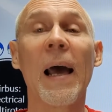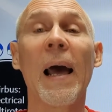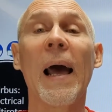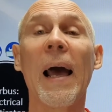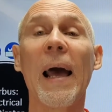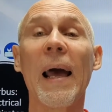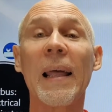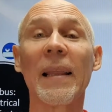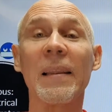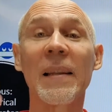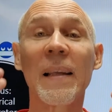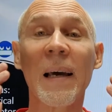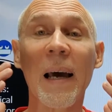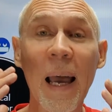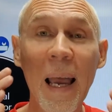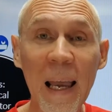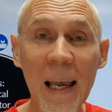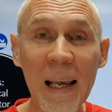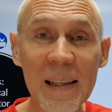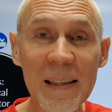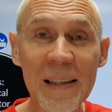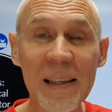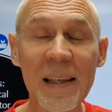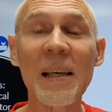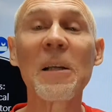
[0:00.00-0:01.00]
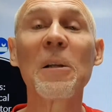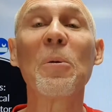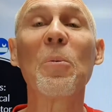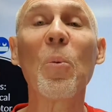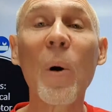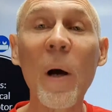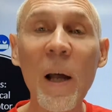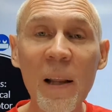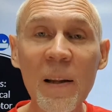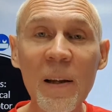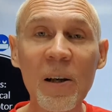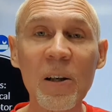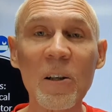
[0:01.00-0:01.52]
And as
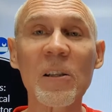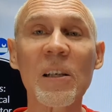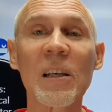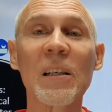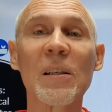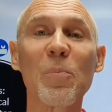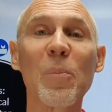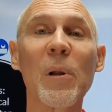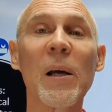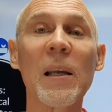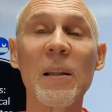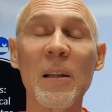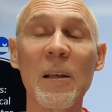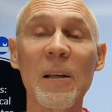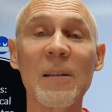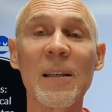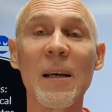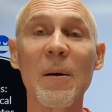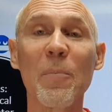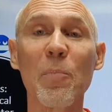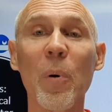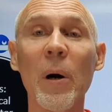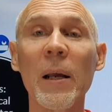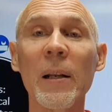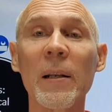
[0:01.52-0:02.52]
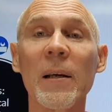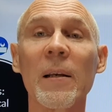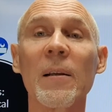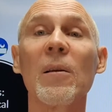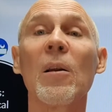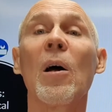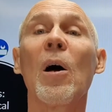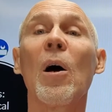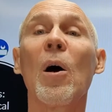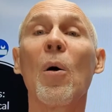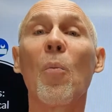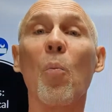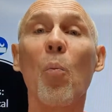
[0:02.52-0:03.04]
inventors explained in their patent,
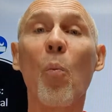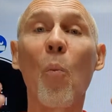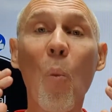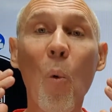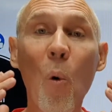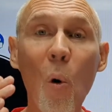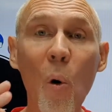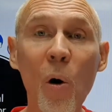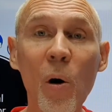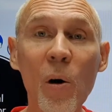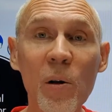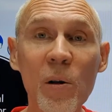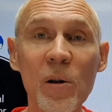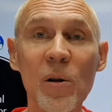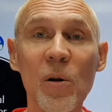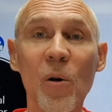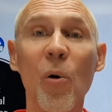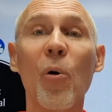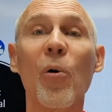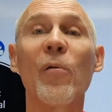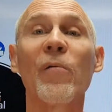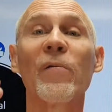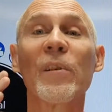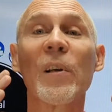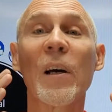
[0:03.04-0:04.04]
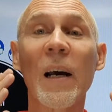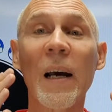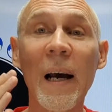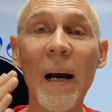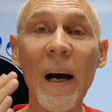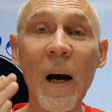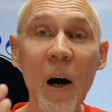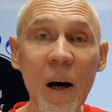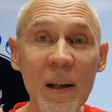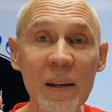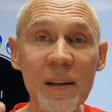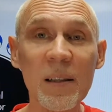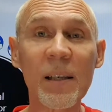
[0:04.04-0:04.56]
most of the
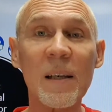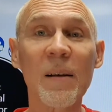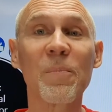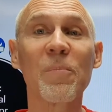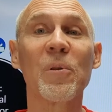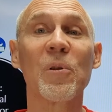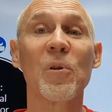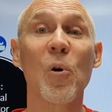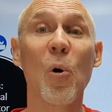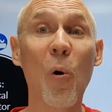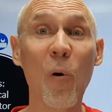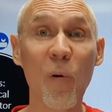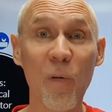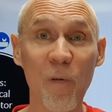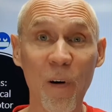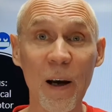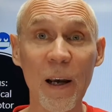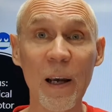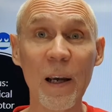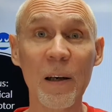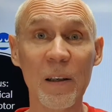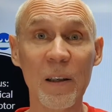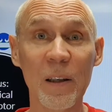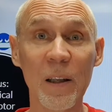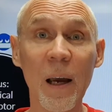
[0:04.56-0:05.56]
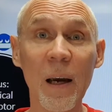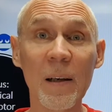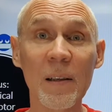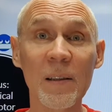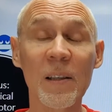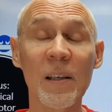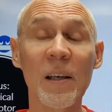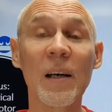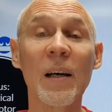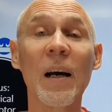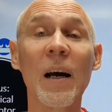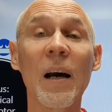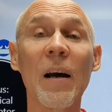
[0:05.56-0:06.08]
concepts of air
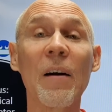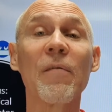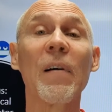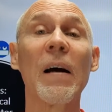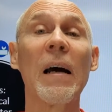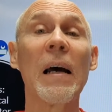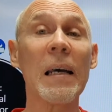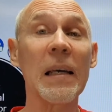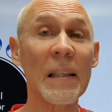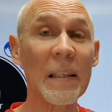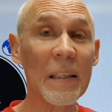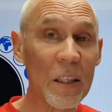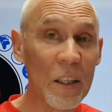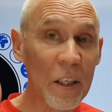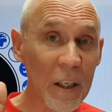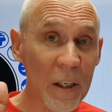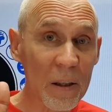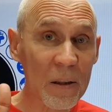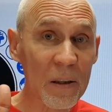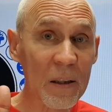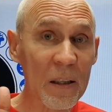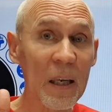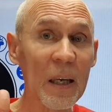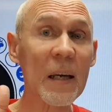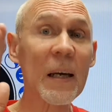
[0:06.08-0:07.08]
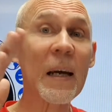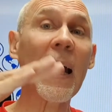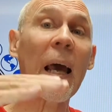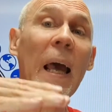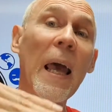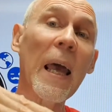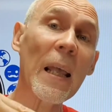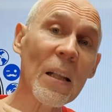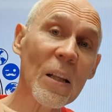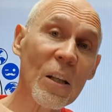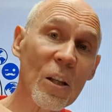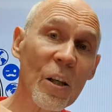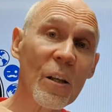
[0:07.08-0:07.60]
taxi have tilting
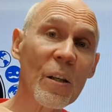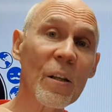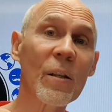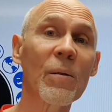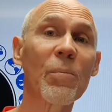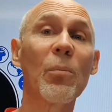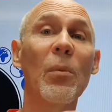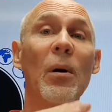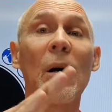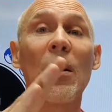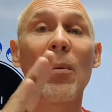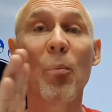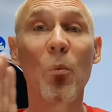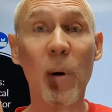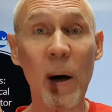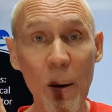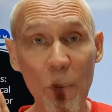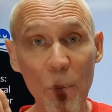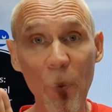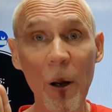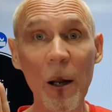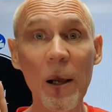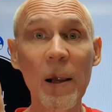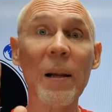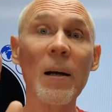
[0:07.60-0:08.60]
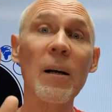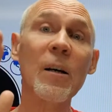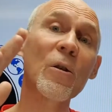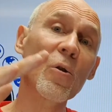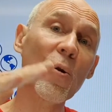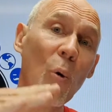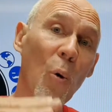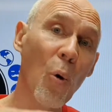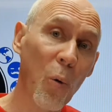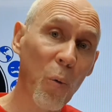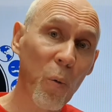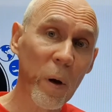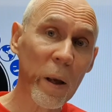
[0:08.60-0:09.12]
engines, propellers
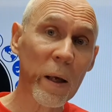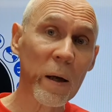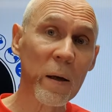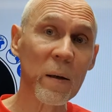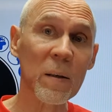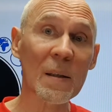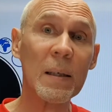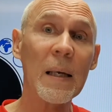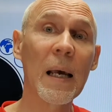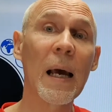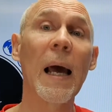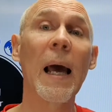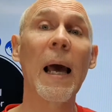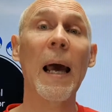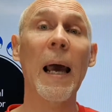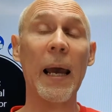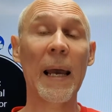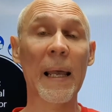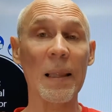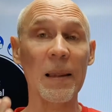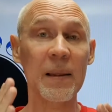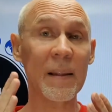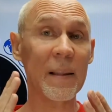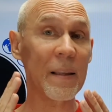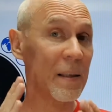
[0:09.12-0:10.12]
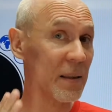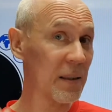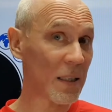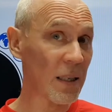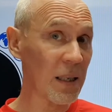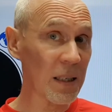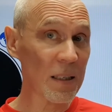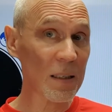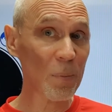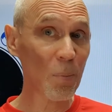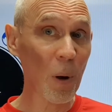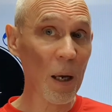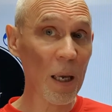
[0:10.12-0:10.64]
or wings, and
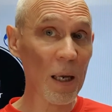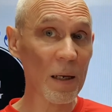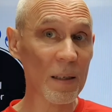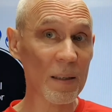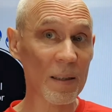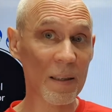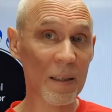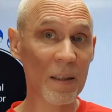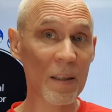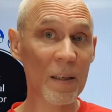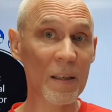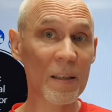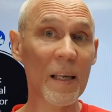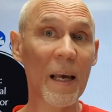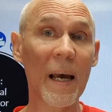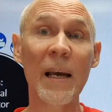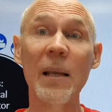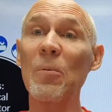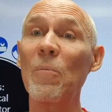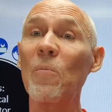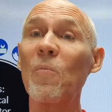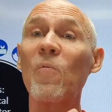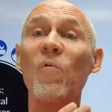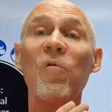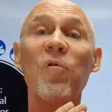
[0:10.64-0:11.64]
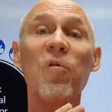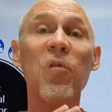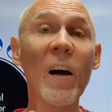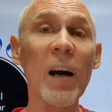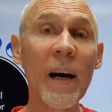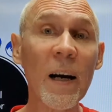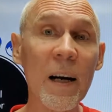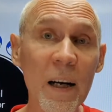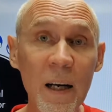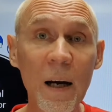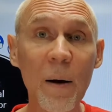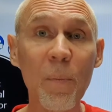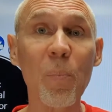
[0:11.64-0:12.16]
this makes the design
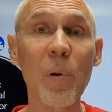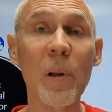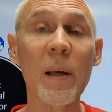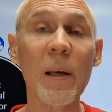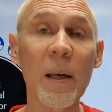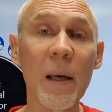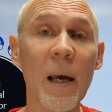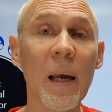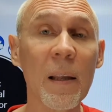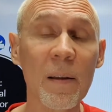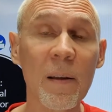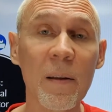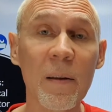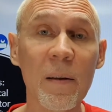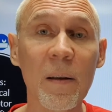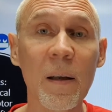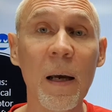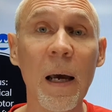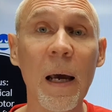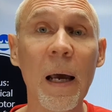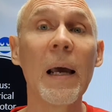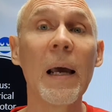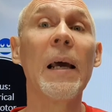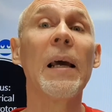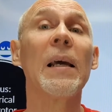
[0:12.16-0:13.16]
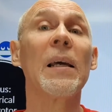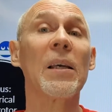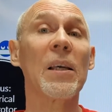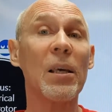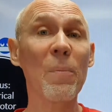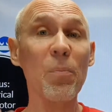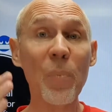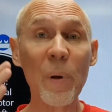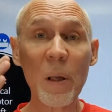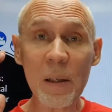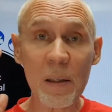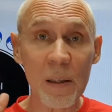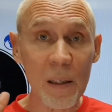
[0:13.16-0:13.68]
very complicated.
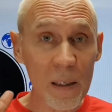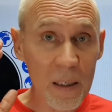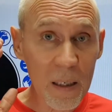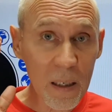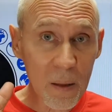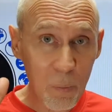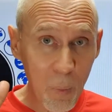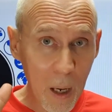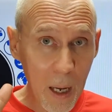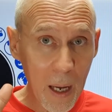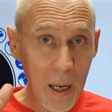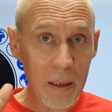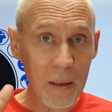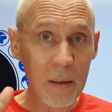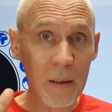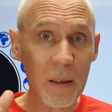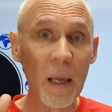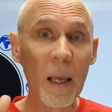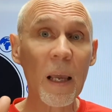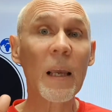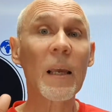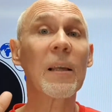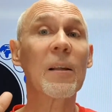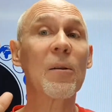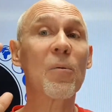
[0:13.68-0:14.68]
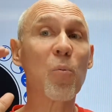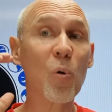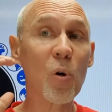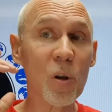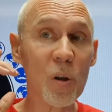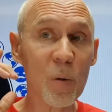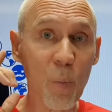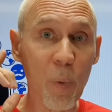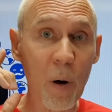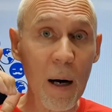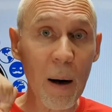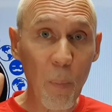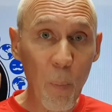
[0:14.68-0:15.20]
Keeping this in mind, it was
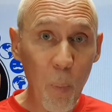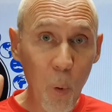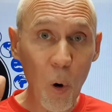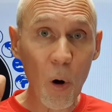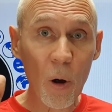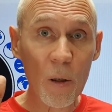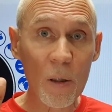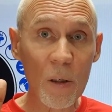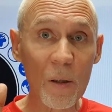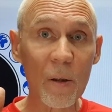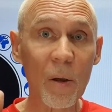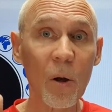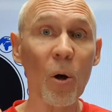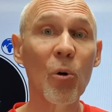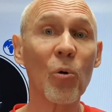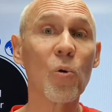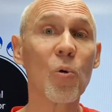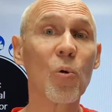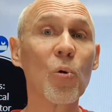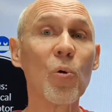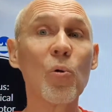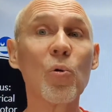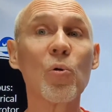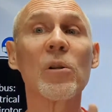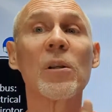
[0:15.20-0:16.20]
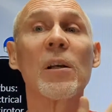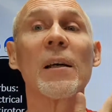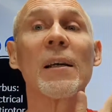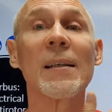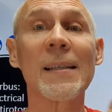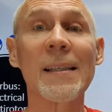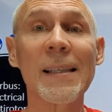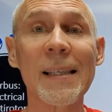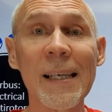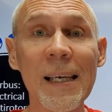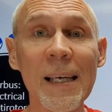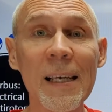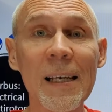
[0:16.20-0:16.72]
proposed to use
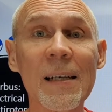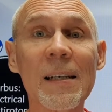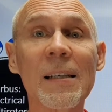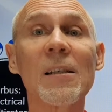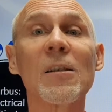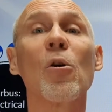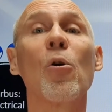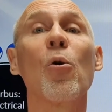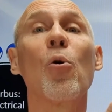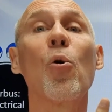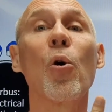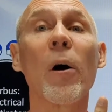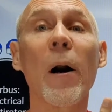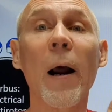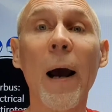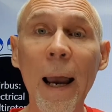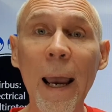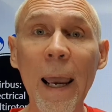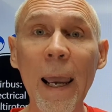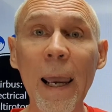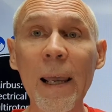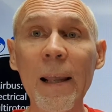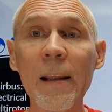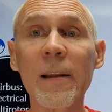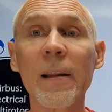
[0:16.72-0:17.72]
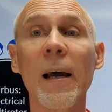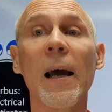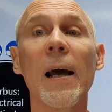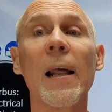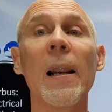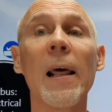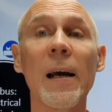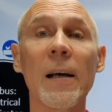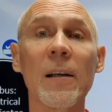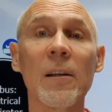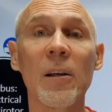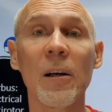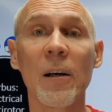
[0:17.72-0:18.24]
6 or 8
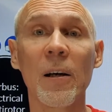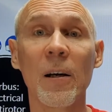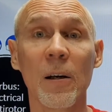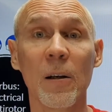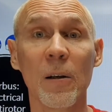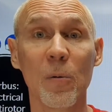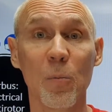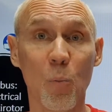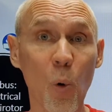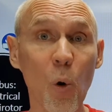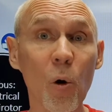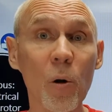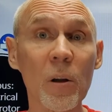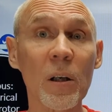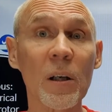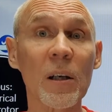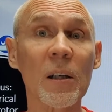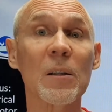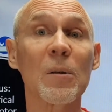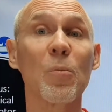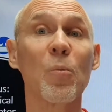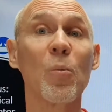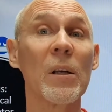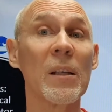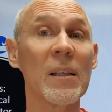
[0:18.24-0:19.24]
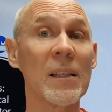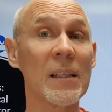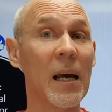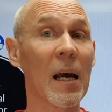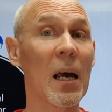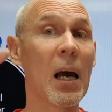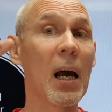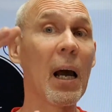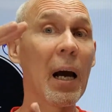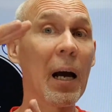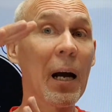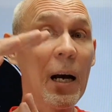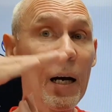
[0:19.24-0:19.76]
electrical motors with the
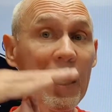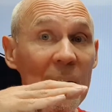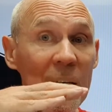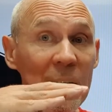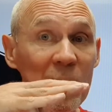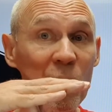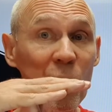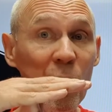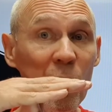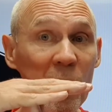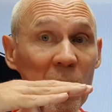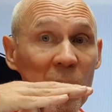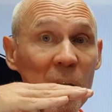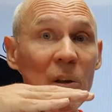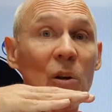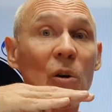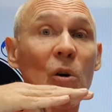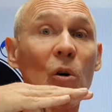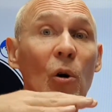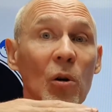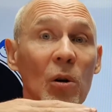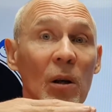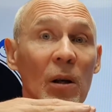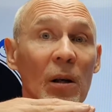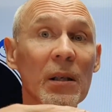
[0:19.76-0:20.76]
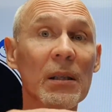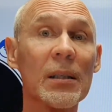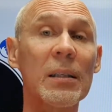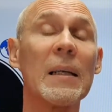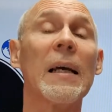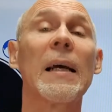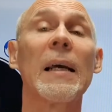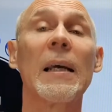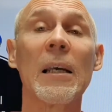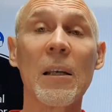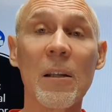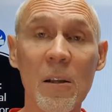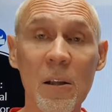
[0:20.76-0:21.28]
horizontal rotors
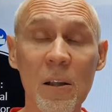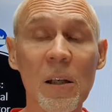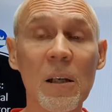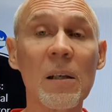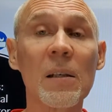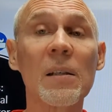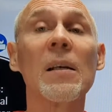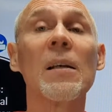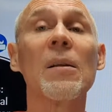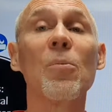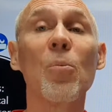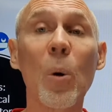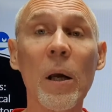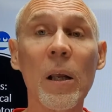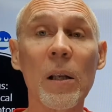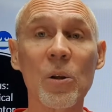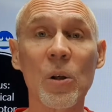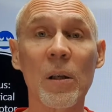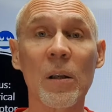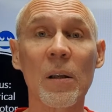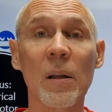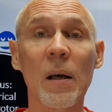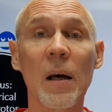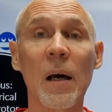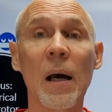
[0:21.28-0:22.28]
in this invention.